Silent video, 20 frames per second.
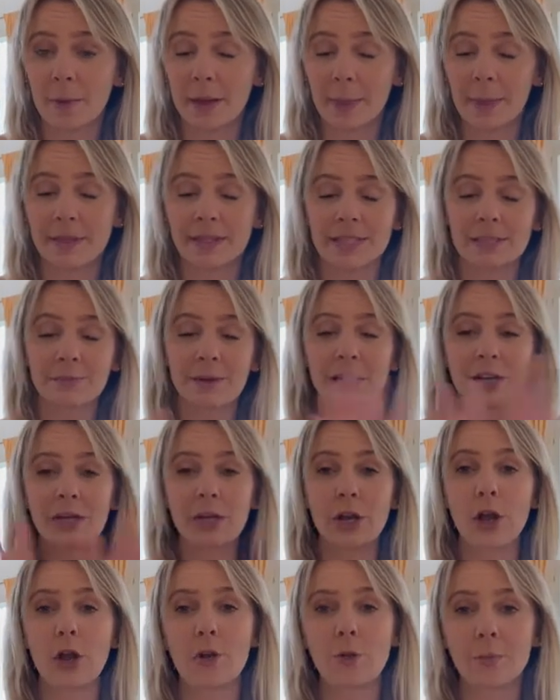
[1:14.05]
and this is by
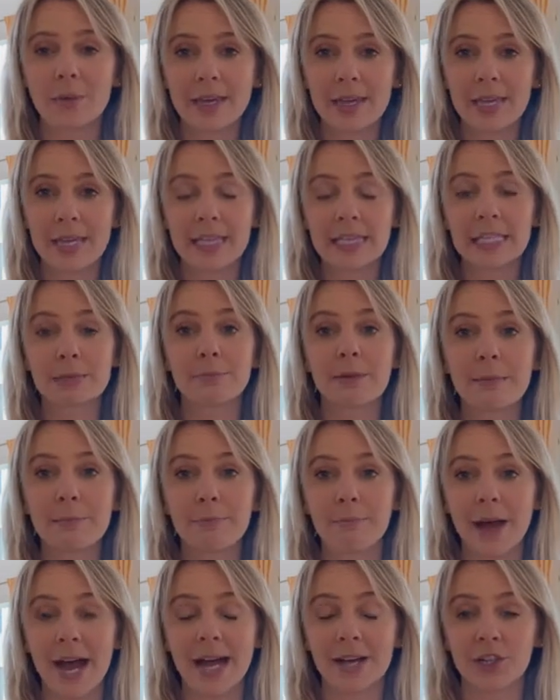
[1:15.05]
no means me
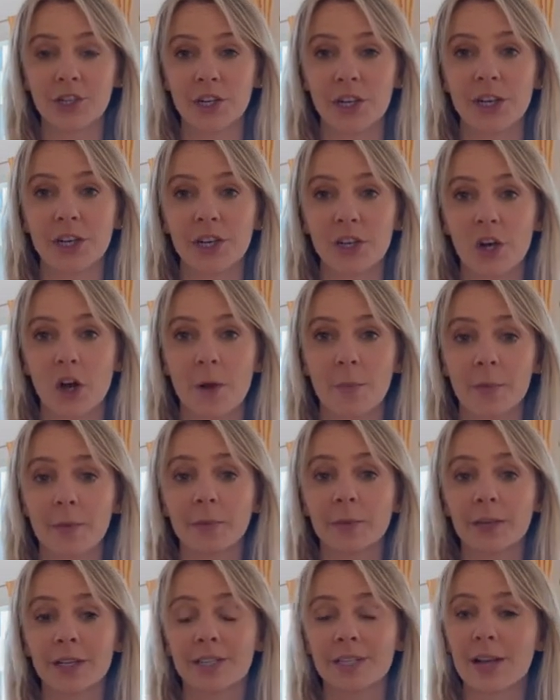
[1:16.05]
bashing Europe.
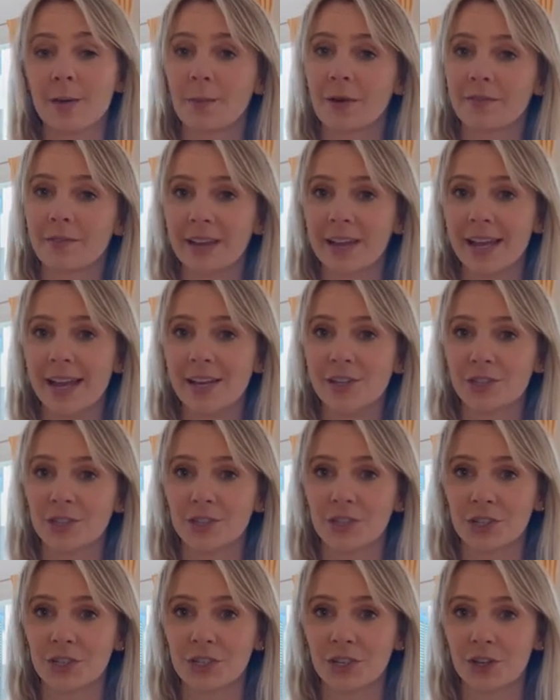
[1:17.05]
Please come on
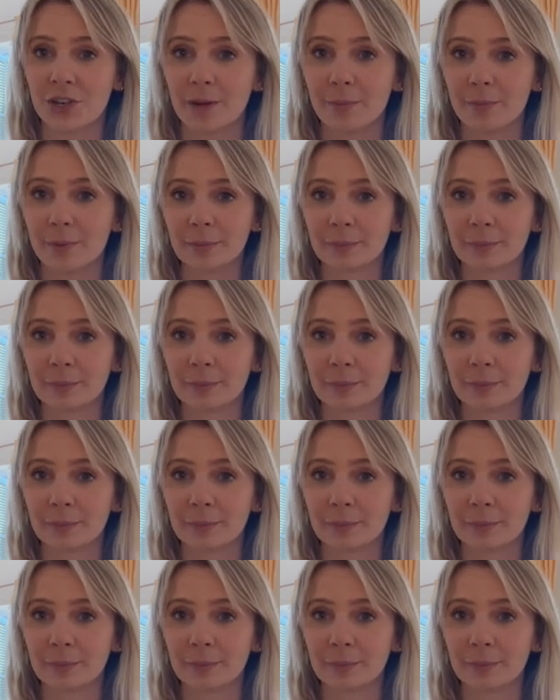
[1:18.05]
vacations to Europe.